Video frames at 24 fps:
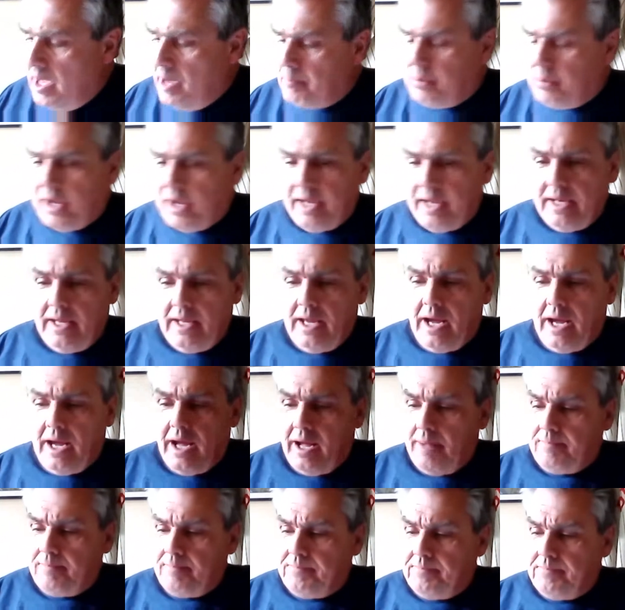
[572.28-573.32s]
But
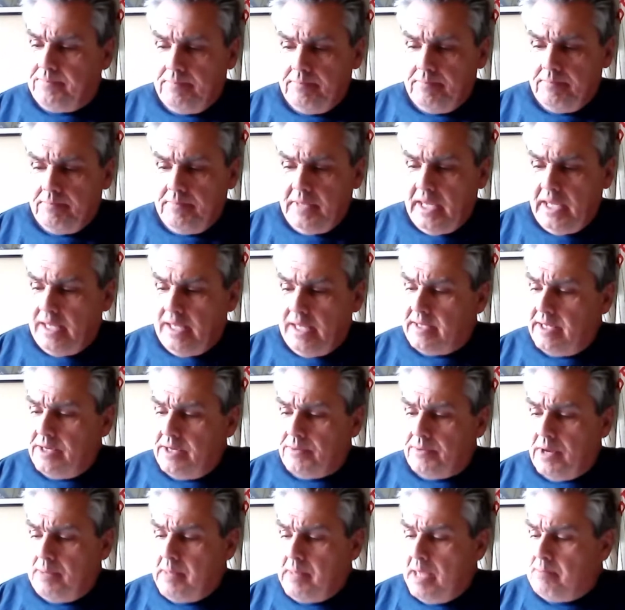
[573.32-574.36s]
he didn't
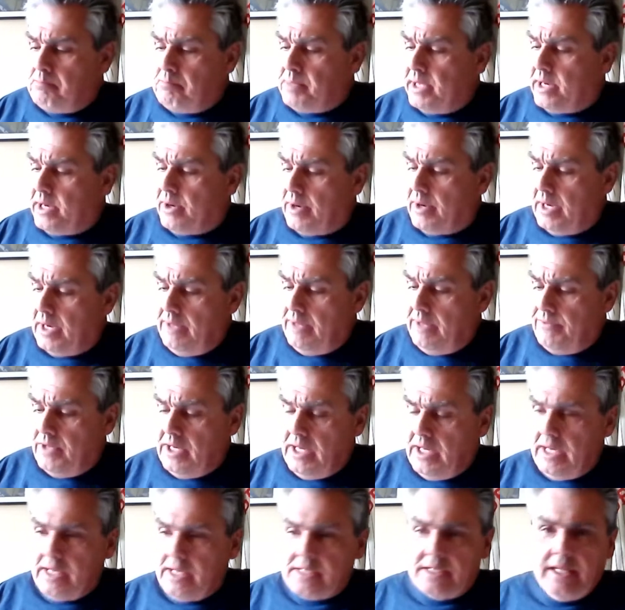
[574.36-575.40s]
remain bitter even
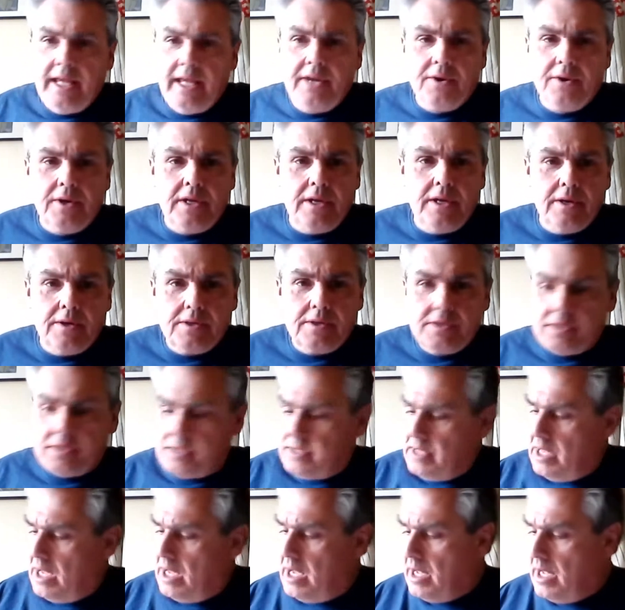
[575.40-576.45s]
in his later
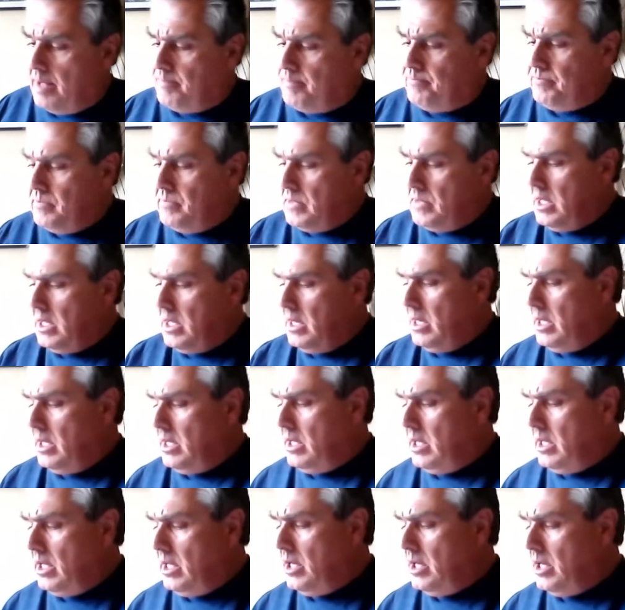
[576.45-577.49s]
years.
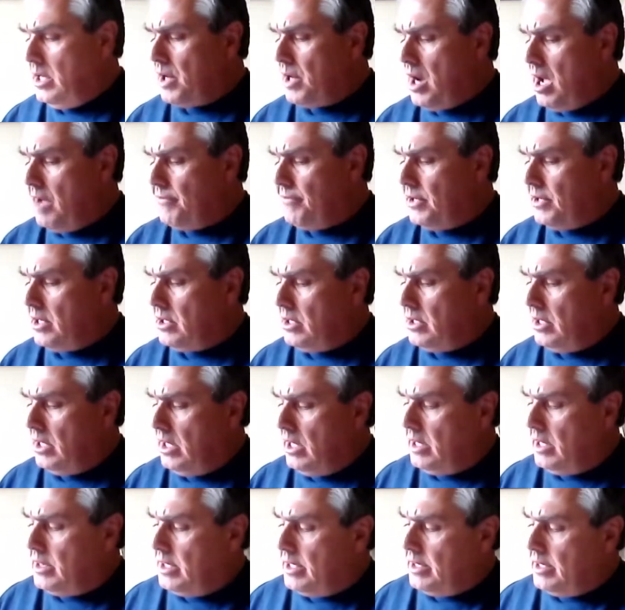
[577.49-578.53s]
He would often,
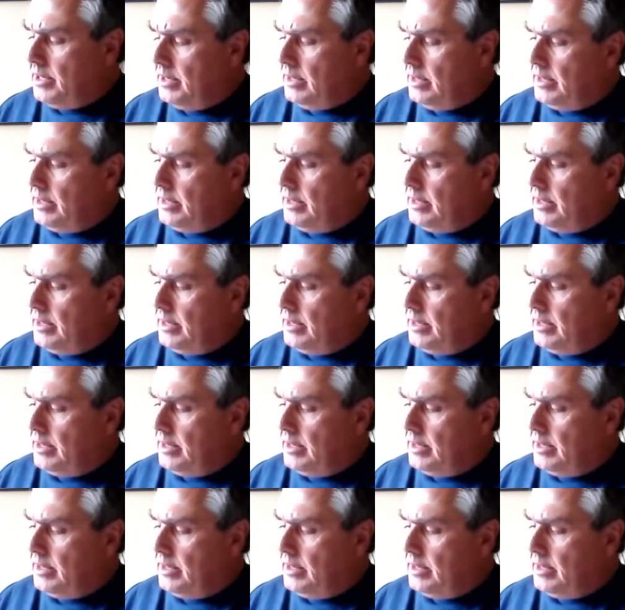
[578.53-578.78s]
in the